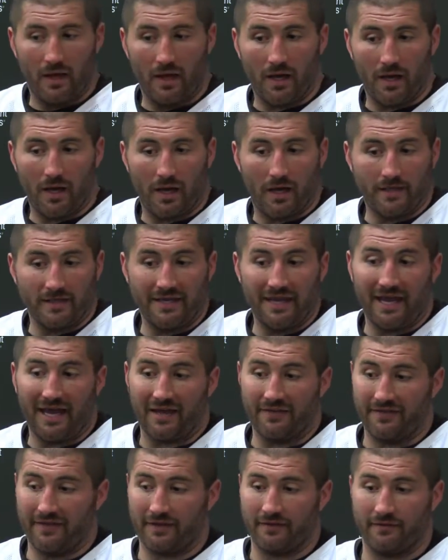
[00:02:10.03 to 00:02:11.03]
Yeah,
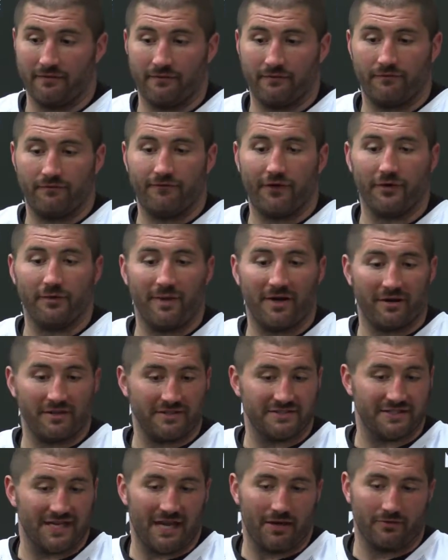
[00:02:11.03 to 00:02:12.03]
I think
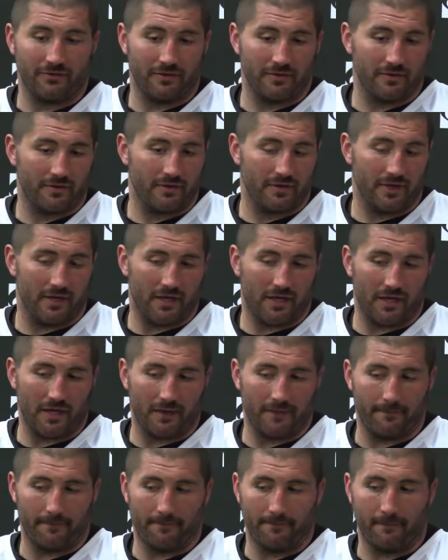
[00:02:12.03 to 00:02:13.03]
fundamentally sound,
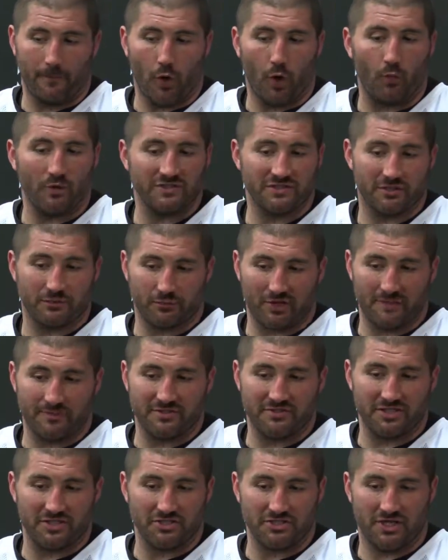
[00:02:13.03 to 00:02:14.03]
always in the right
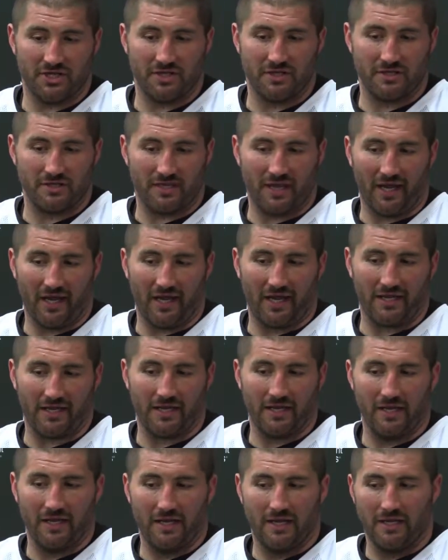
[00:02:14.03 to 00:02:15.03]
position. And,
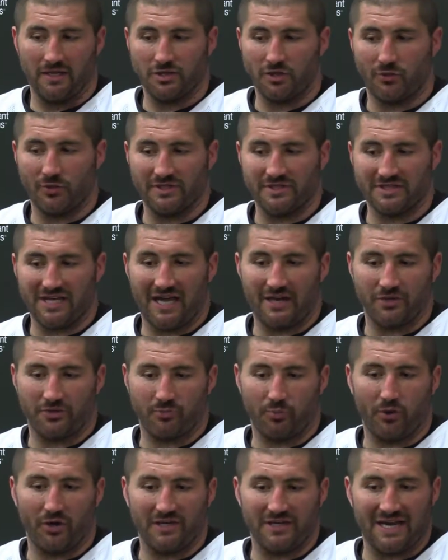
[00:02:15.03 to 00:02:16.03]
you know, he's gotten
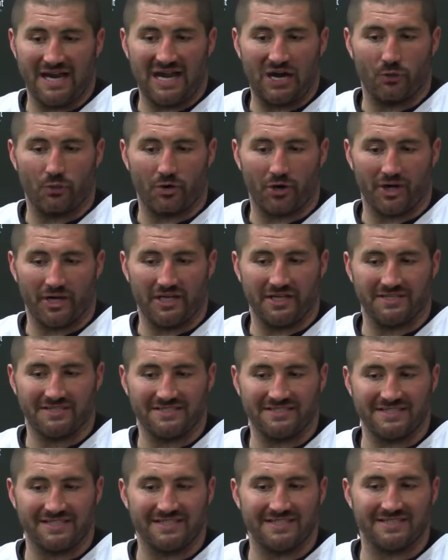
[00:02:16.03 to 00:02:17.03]
to the point now where he
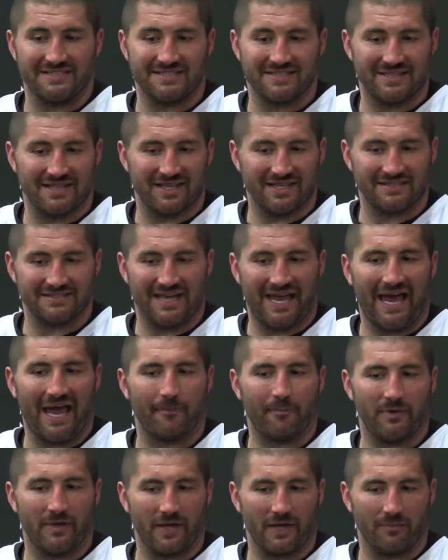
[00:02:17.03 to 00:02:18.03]
sees things
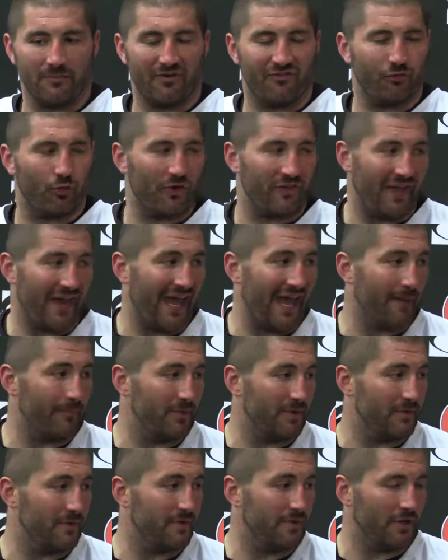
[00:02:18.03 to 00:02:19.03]
happening before they
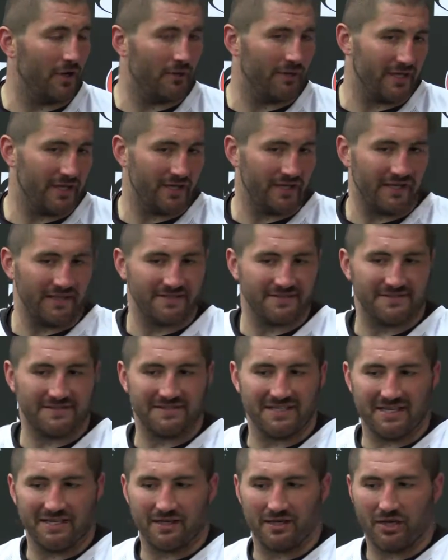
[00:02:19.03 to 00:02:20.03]
happen. You know, he's
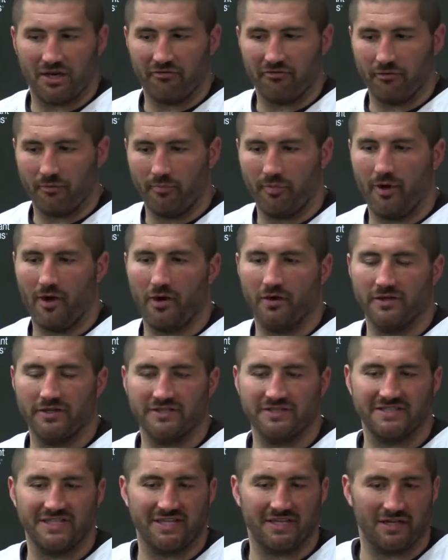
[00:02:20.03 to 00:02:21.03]
seen enough football
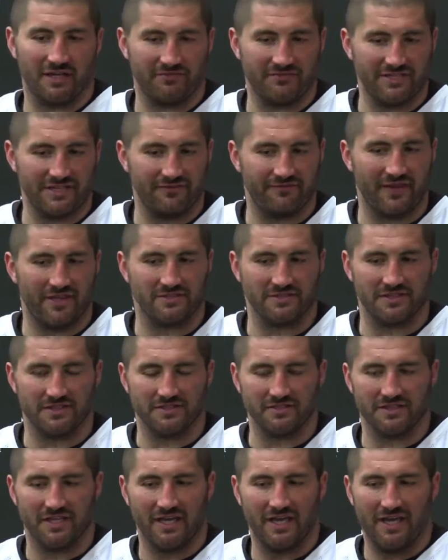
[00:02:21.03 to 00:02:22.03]
and seen enough
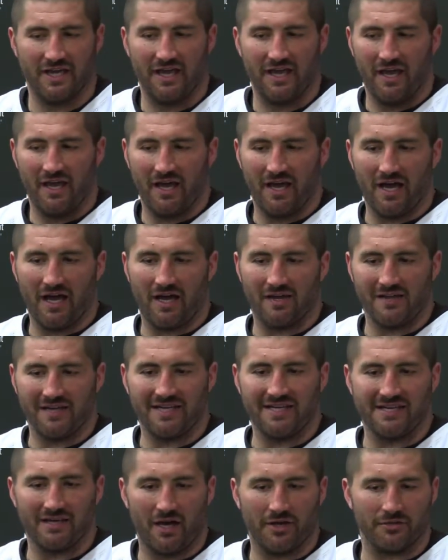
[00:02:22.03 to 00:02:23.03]
defenses that
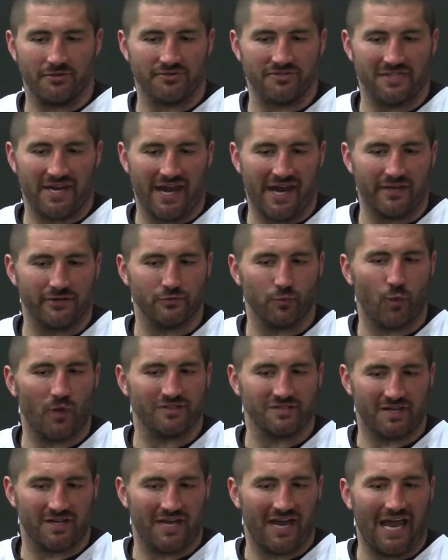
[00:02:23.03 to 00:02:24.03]
he understands
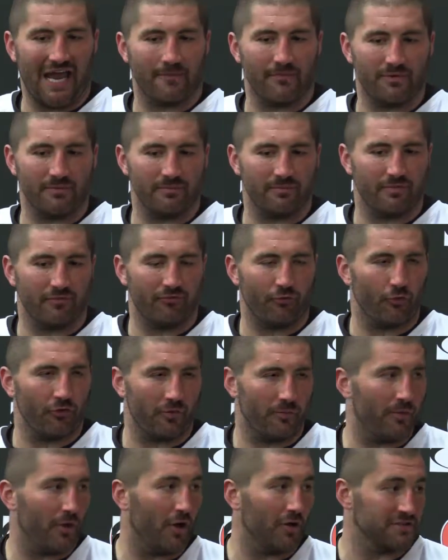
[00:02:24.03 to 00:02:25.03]
what's going to happen before
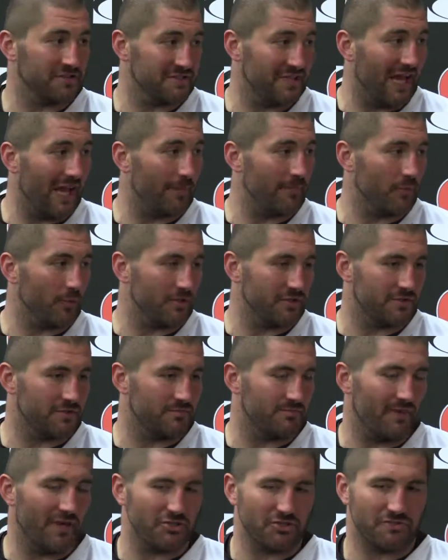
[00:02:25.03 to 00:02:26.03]
the ball snapped,
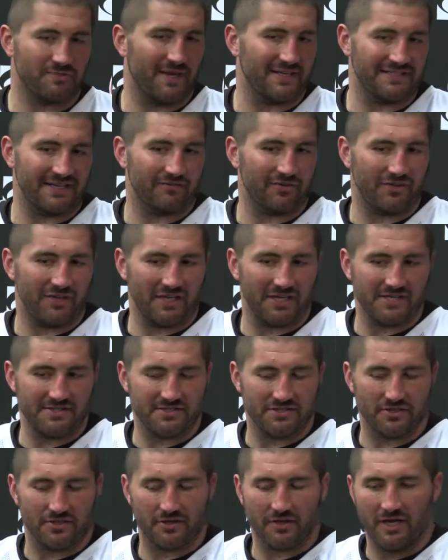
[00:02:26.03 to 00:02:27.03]
which just makes everything
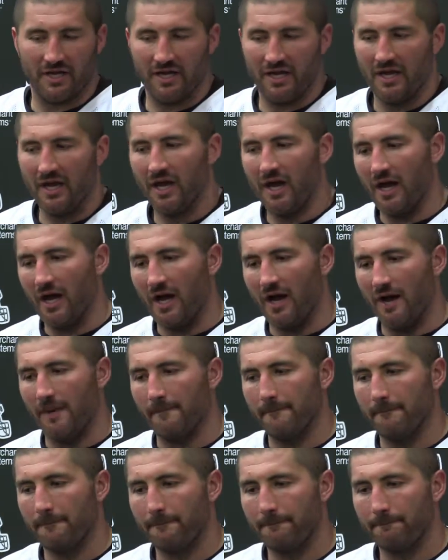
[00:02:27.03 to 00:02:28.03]
easier.
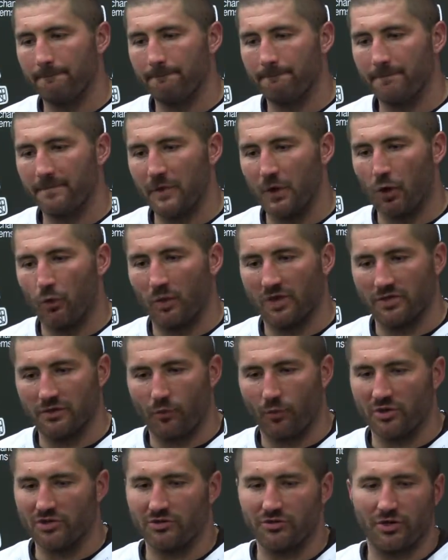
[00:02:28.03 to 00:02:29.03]
You know, when
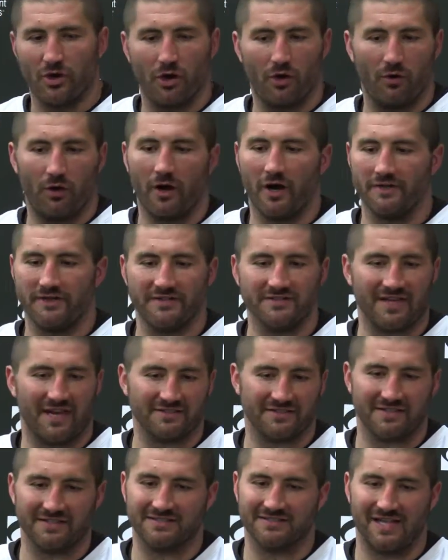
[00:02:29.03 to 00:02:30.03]
you know, all right, this
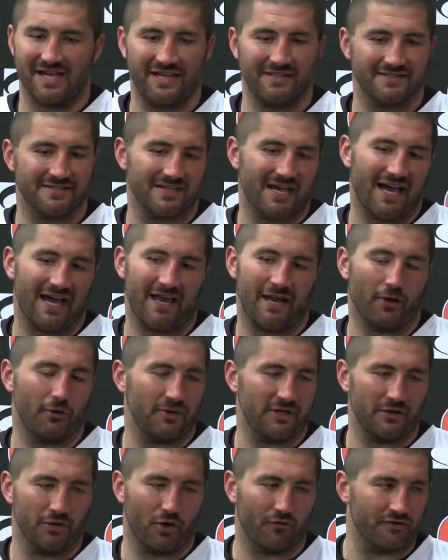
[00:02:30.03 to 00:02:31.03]
guy's going to slant inside, I don't
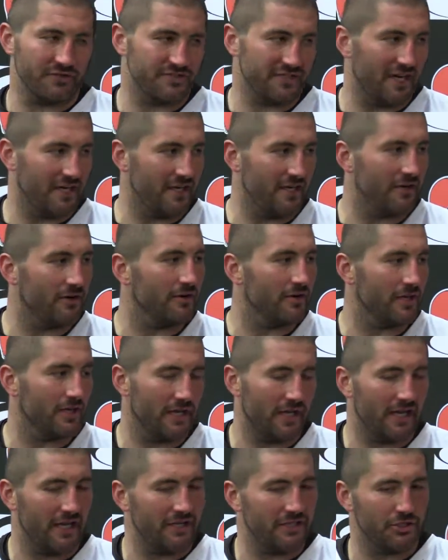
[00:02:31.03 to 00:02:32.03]
need to overset here.
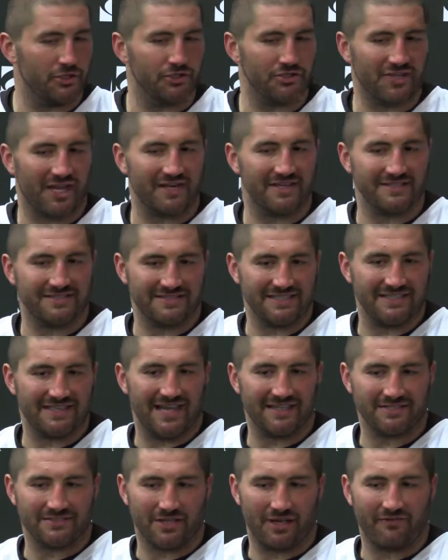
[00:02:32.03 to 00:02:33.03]
And you just kind of see
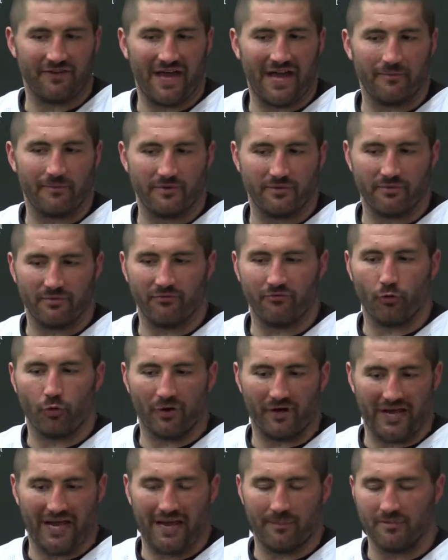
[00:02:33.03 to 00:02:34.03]
that stuff happen
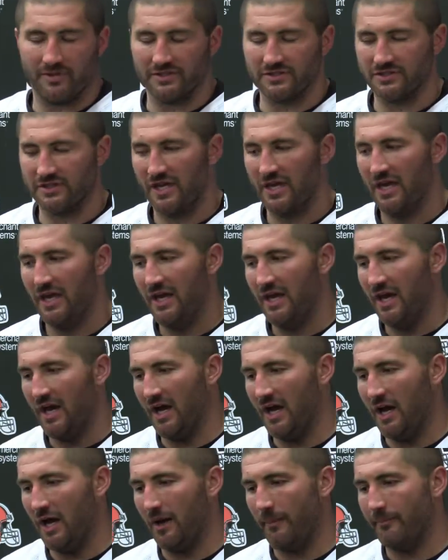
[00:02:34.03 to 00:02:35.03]
before it happens.
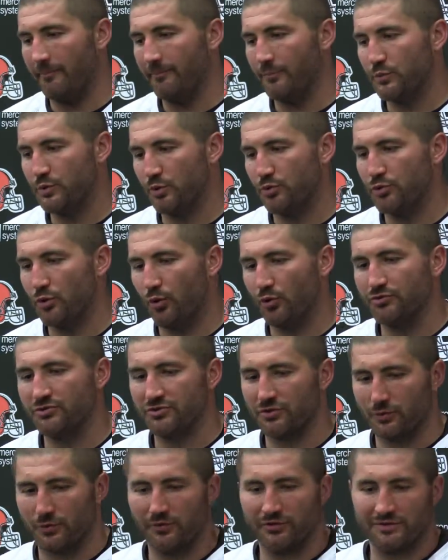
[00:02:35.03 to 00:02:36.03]
So Joel's
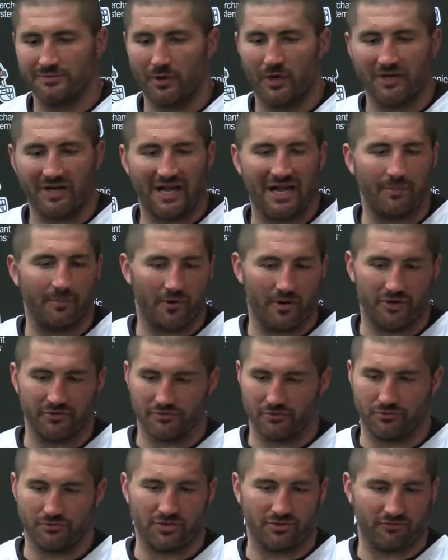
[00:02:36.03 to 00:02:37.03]
just a really smart guy, but
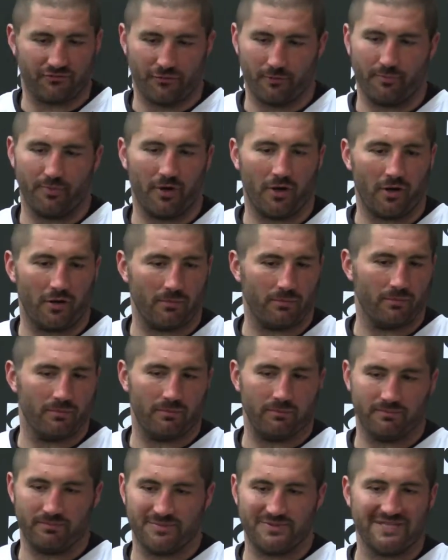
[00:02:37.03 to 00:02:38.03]
also just football
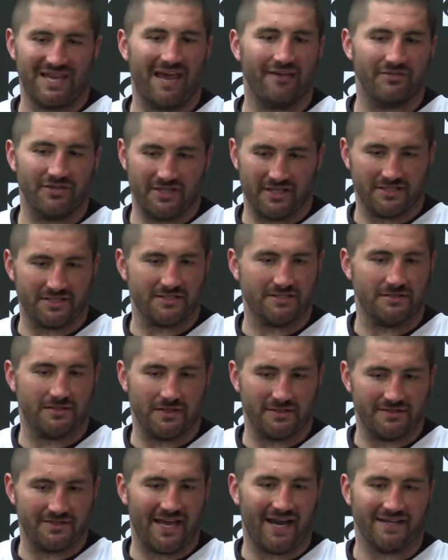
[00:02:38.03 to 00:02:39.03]
savviness.
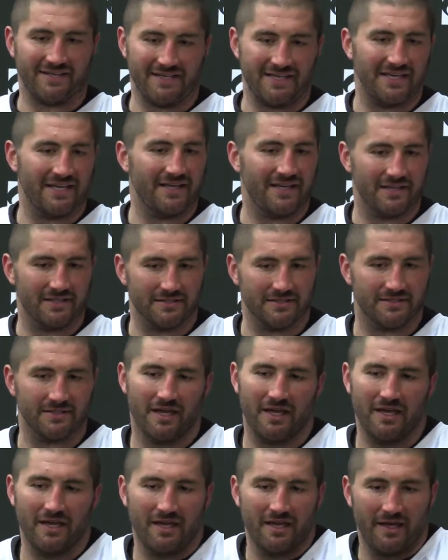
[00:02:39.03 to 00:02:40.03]
The technique is
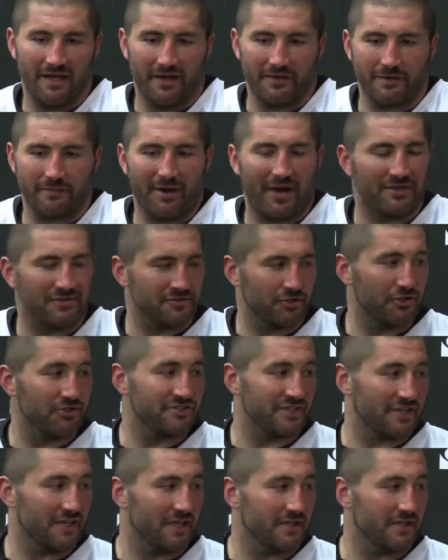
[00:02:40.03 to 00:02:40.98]
about as good as it